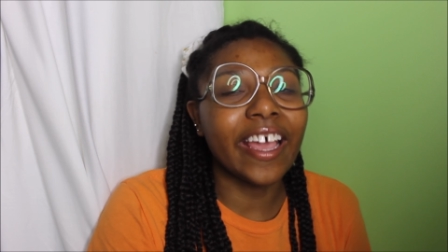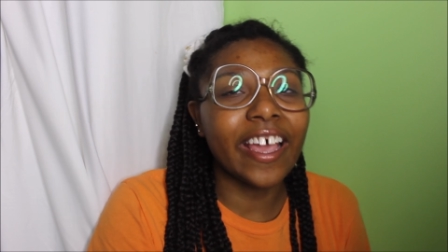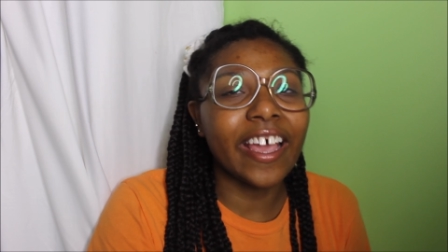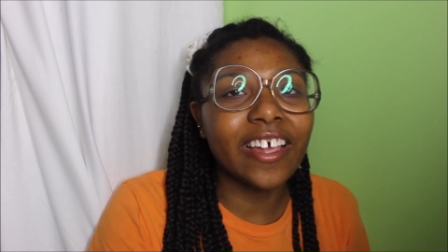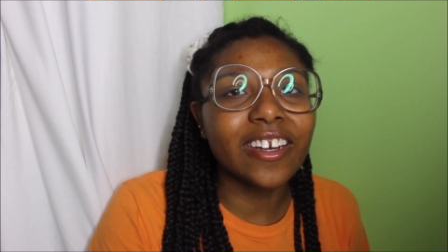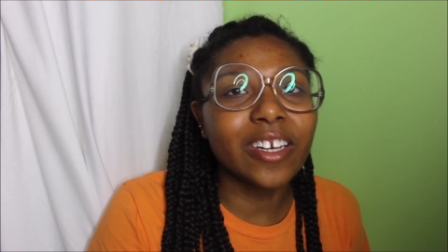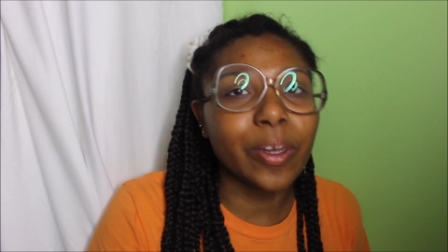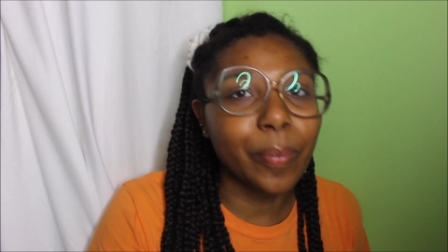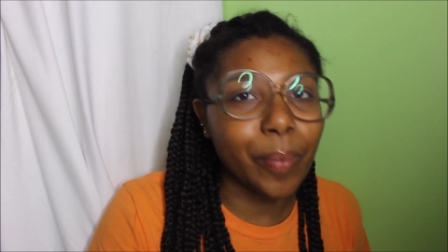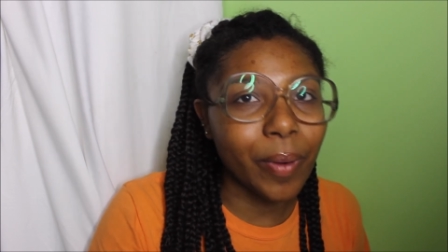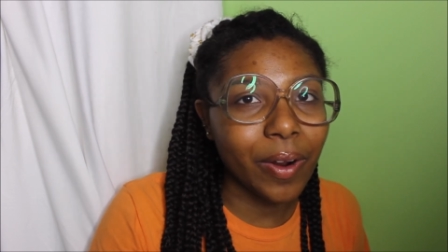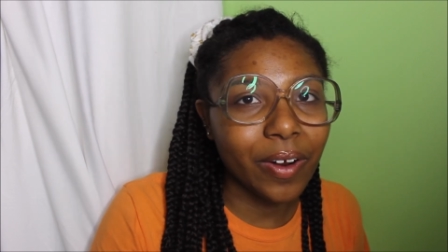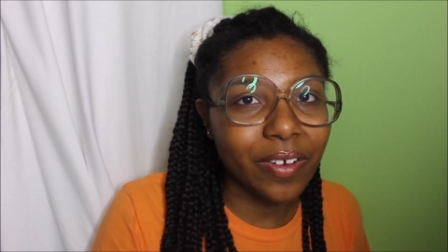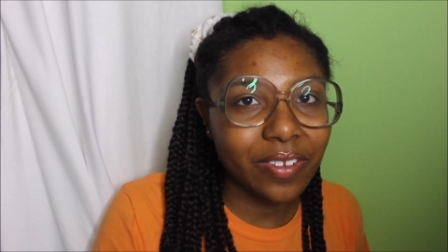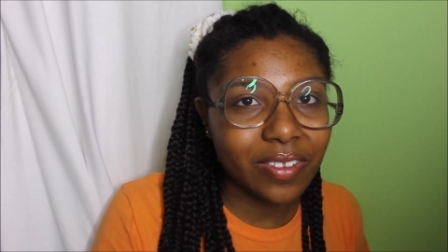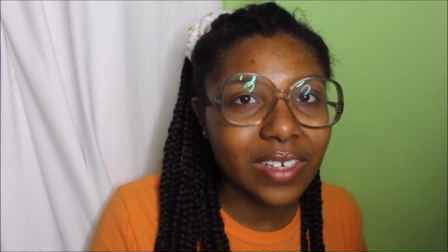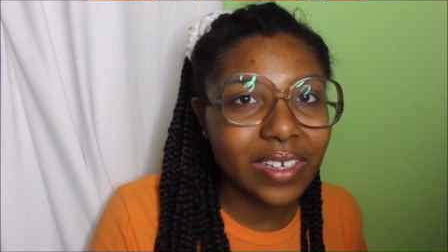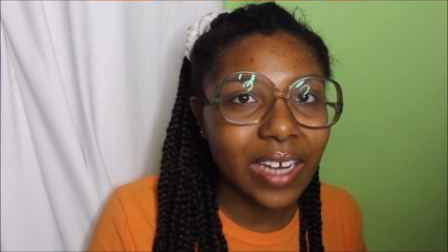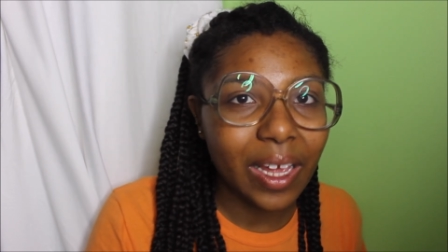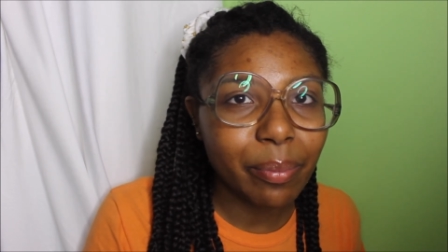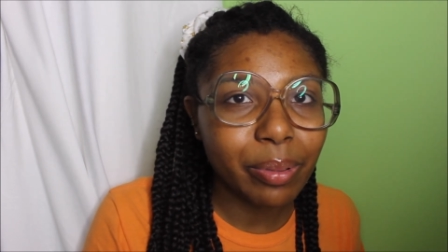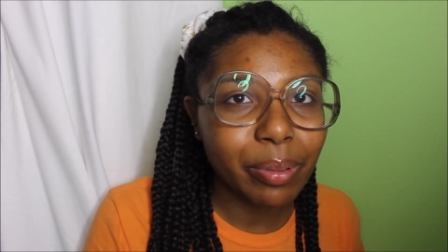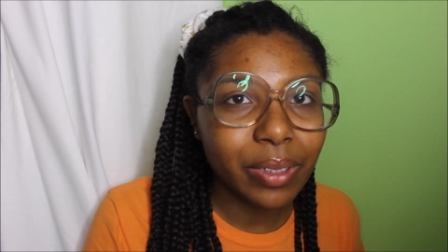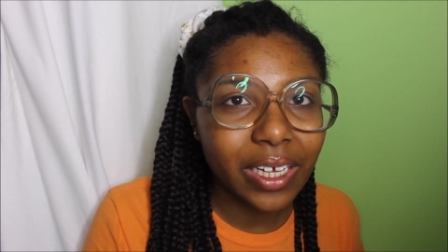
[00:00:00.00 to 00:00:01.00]
and the
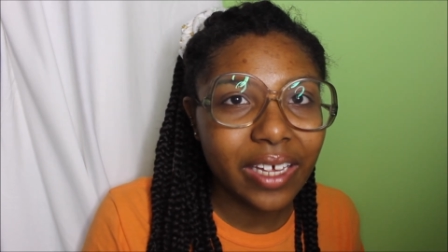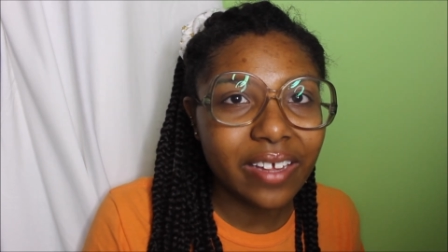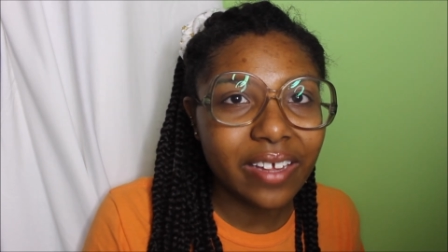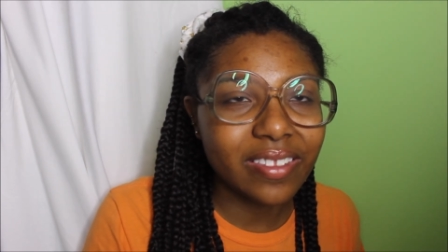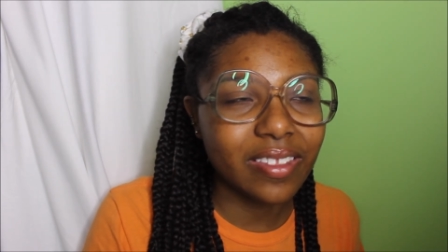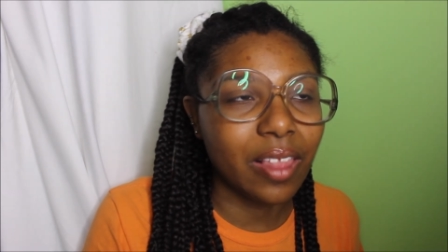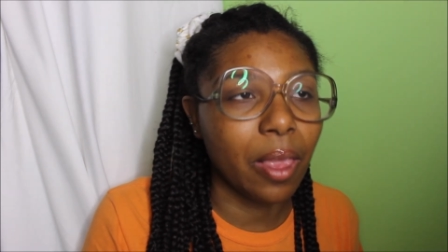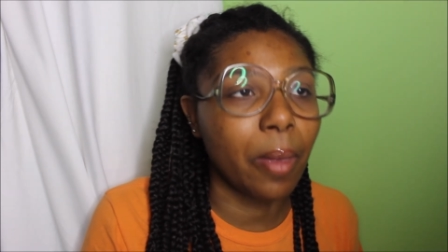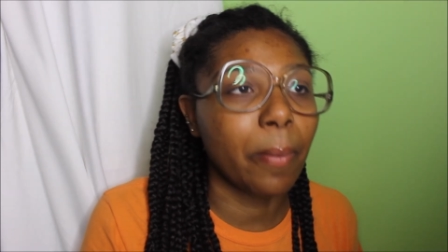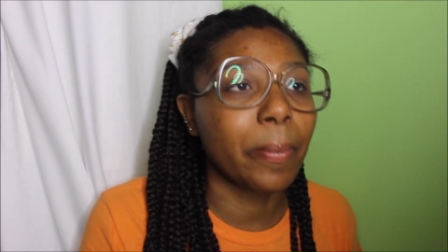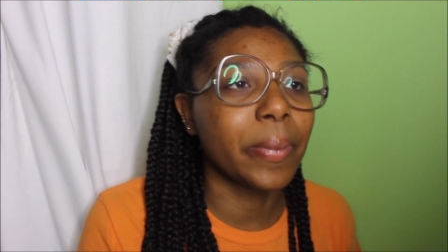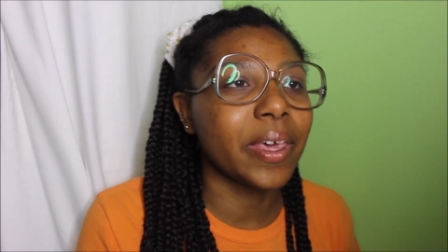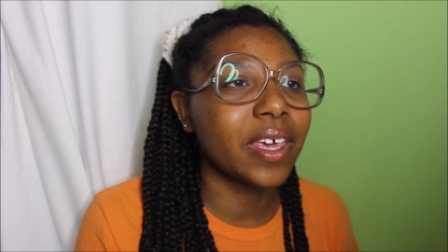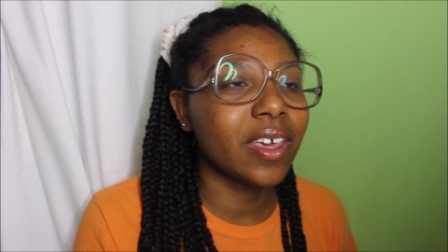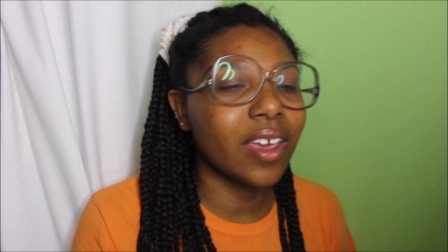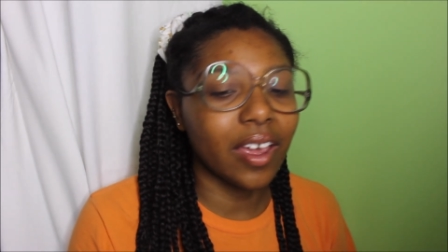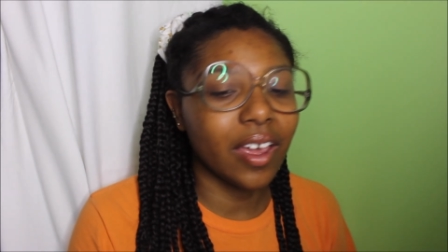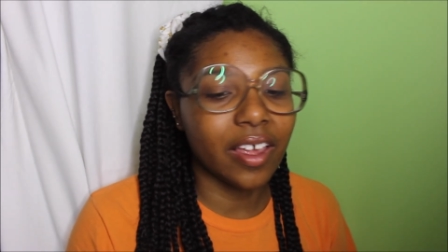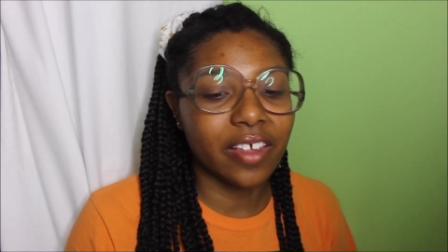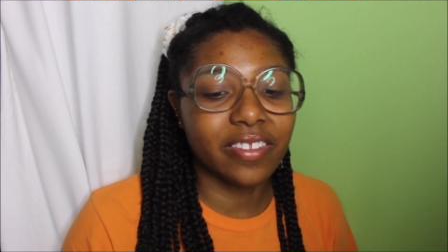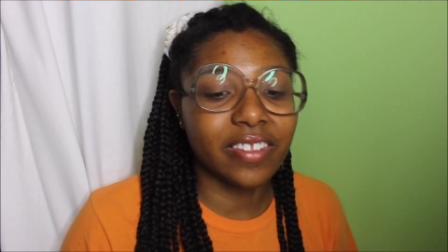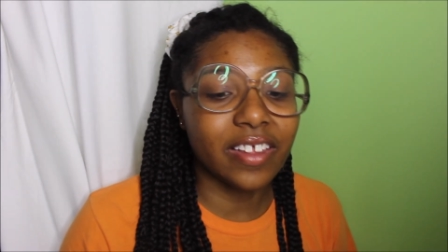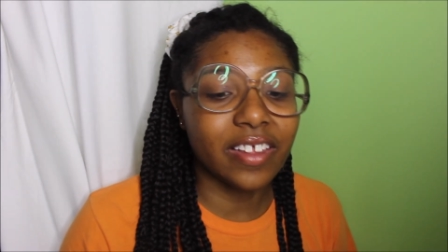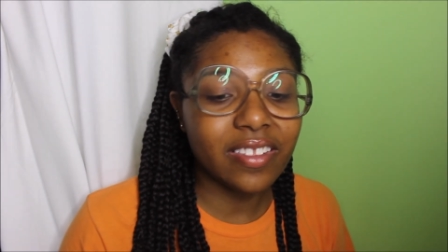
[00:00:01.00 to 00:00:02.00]
person that plays them
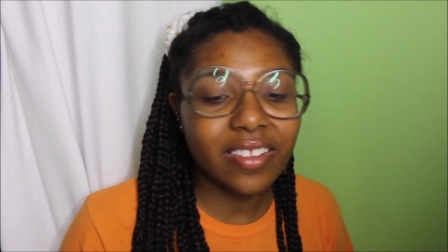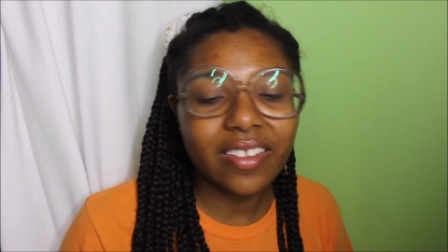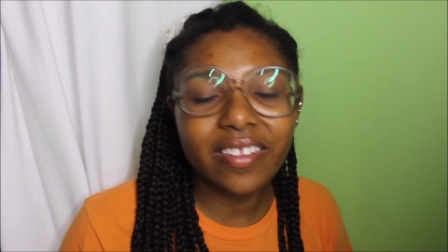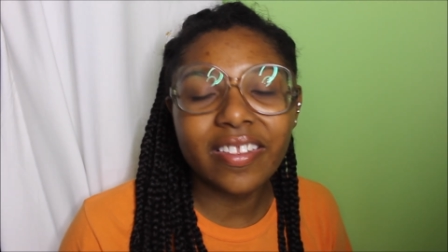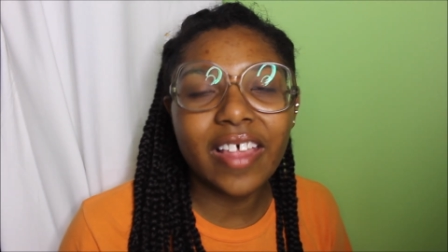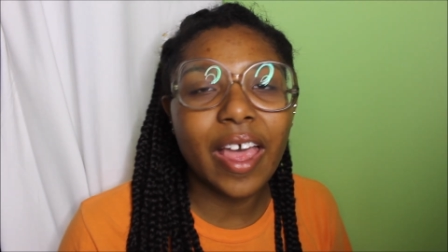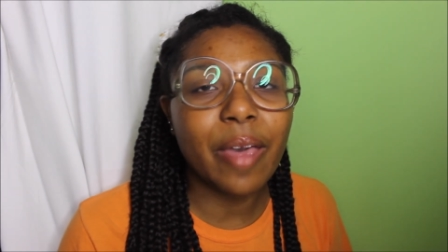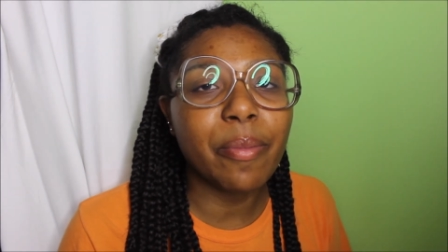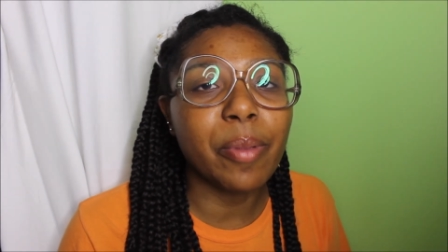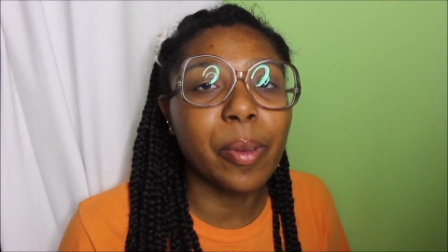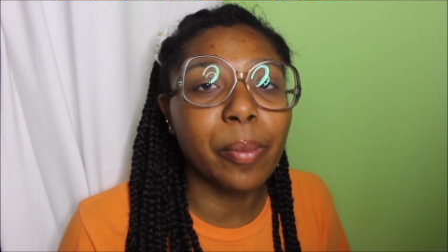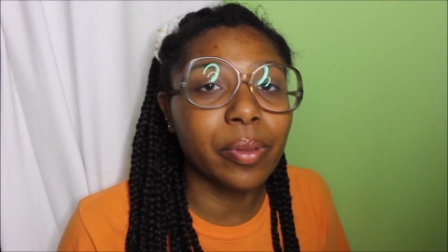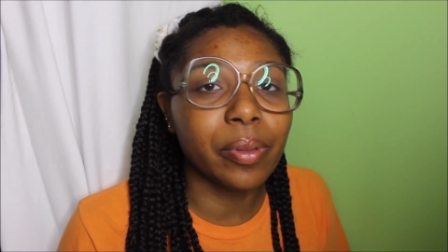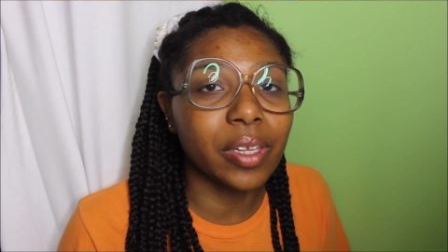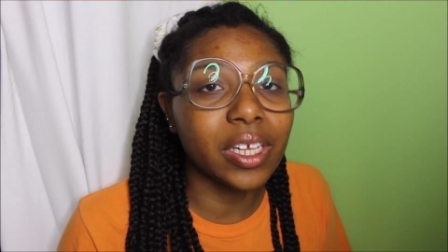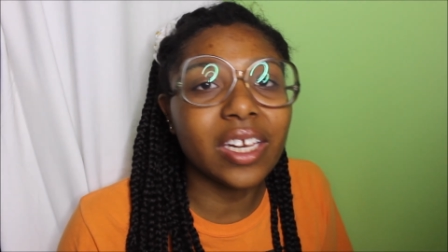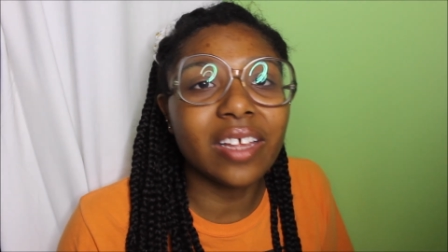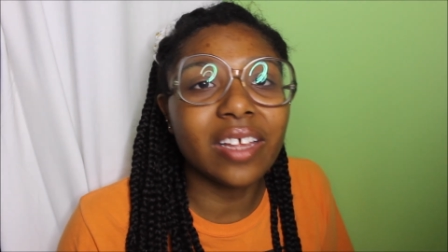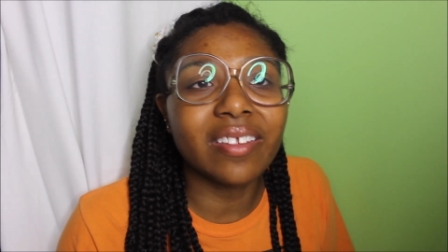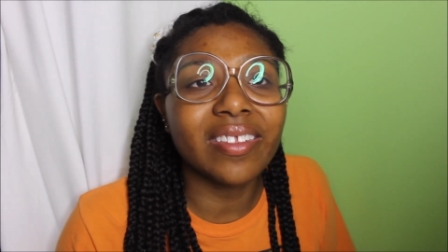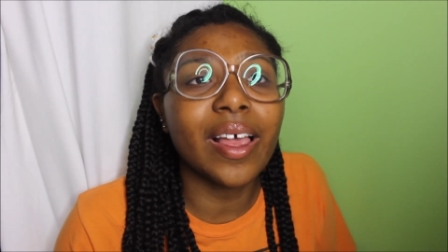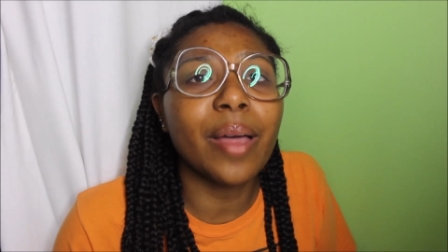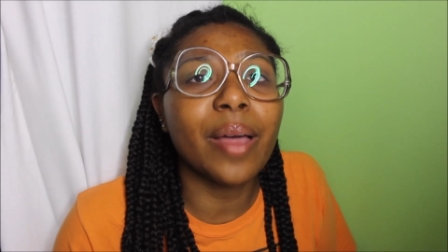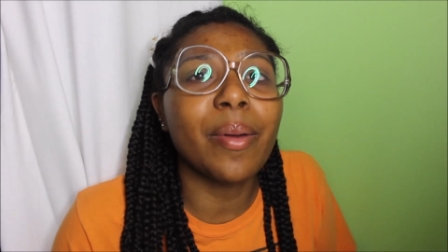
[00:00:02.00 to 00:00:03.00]
because this has happened
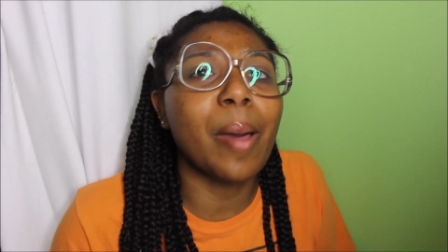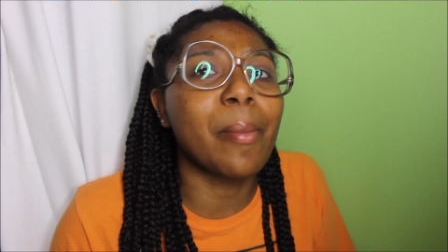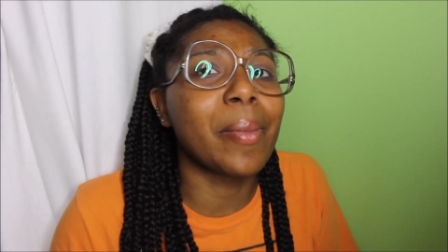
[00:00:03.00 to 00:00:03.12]
plenty of time.